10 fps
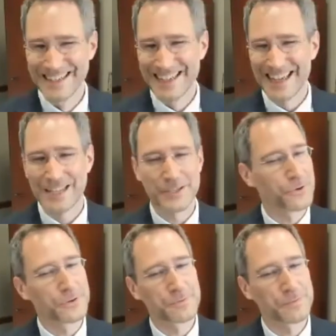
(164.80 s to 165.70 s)
and you
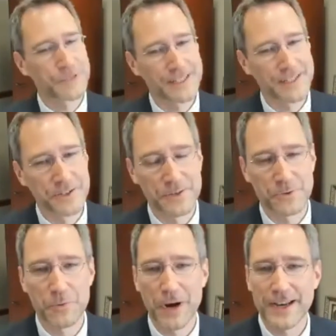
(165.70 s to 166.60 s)
won't be hearing
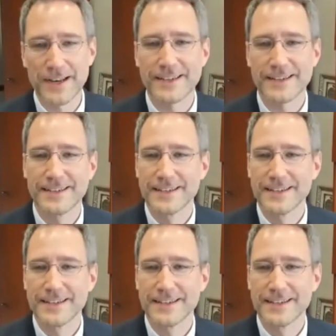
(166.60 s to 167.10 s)
robotic